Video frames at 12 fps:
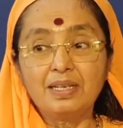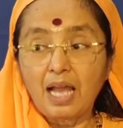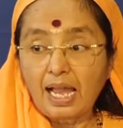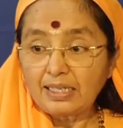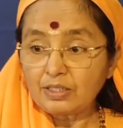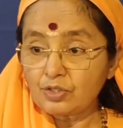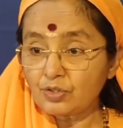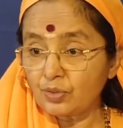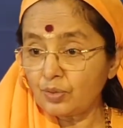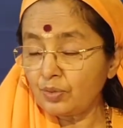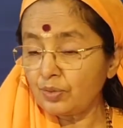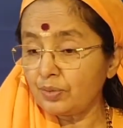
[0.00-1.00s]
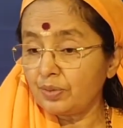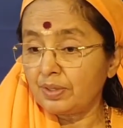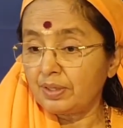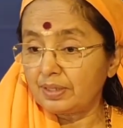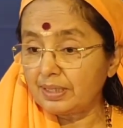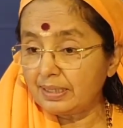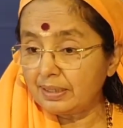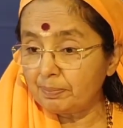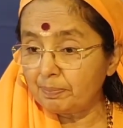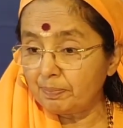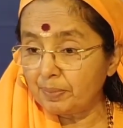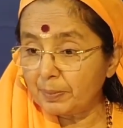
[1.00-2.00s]
And so the
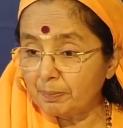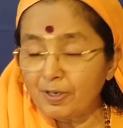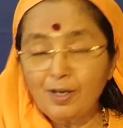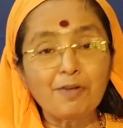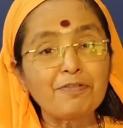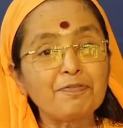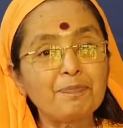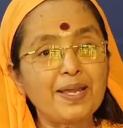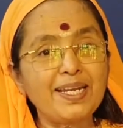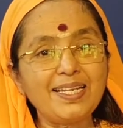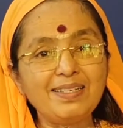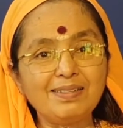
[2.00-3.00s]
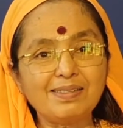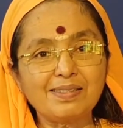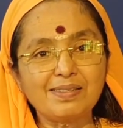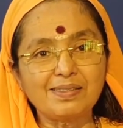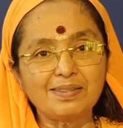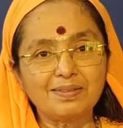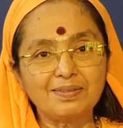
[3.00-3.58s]
people of penance,